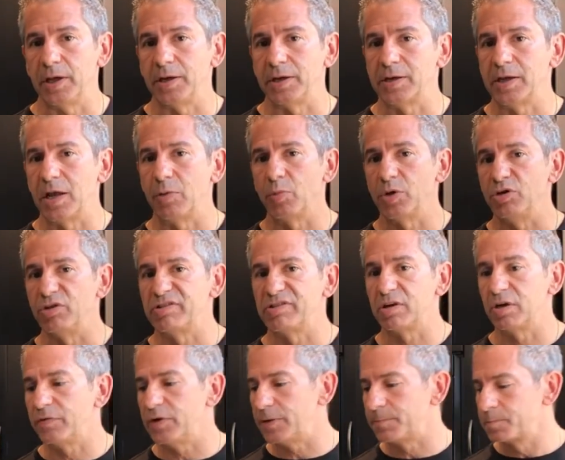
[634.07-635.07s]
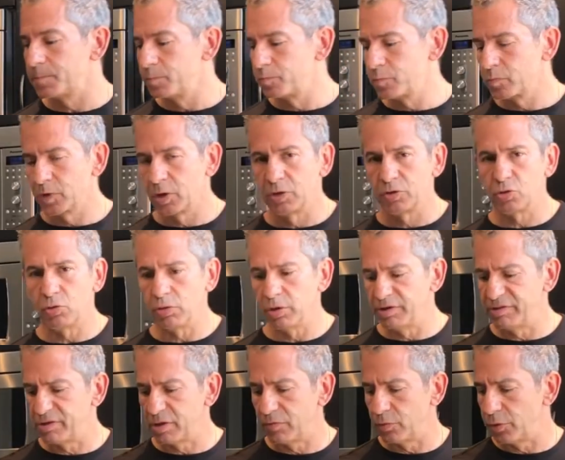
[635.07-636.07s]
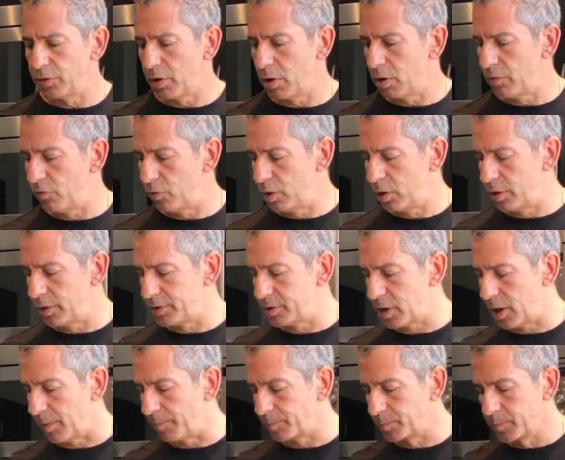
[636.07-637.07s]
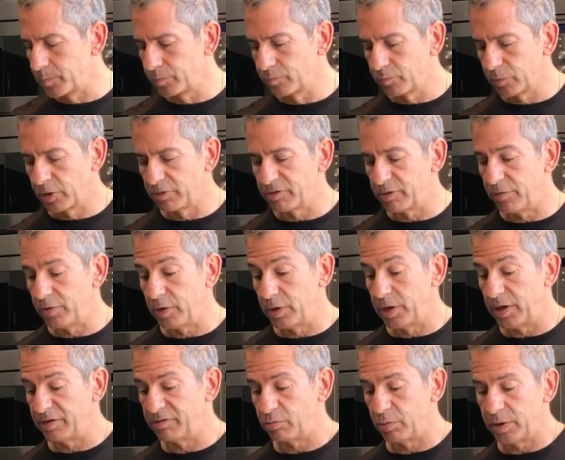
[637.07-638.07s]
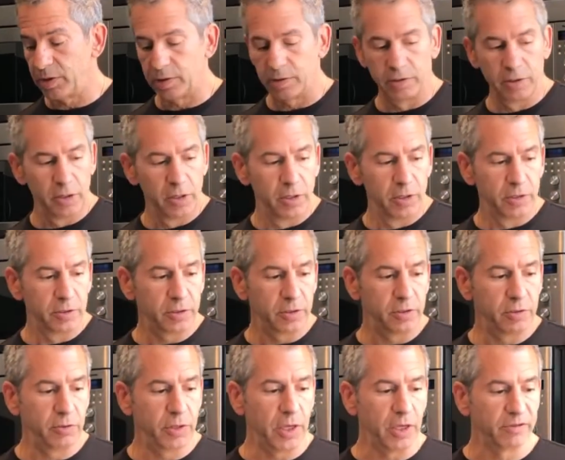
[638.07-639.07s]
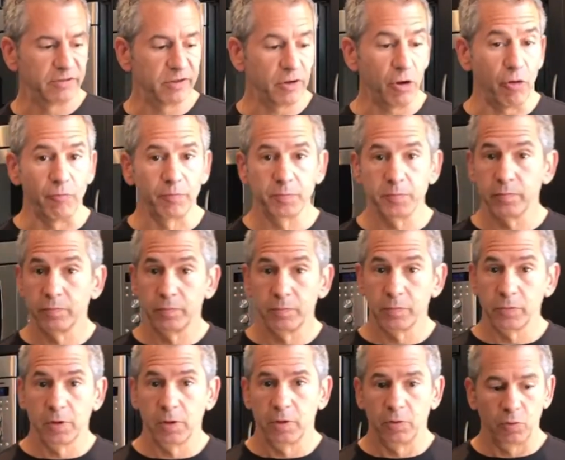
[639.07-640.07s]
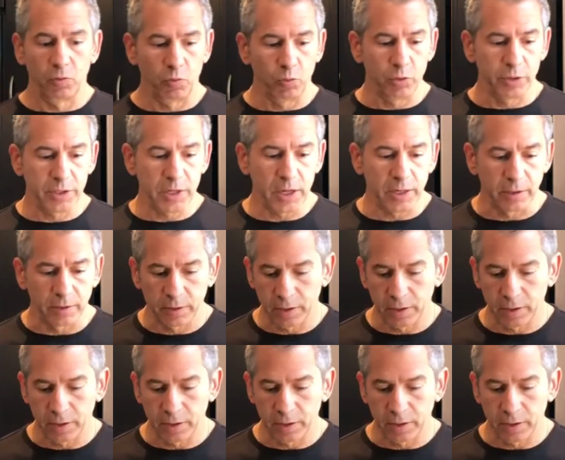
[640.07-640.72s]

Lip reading: And again, when you serve it, you can totally serve it with olive oil on top. It's a very nice way to do that. So we're done.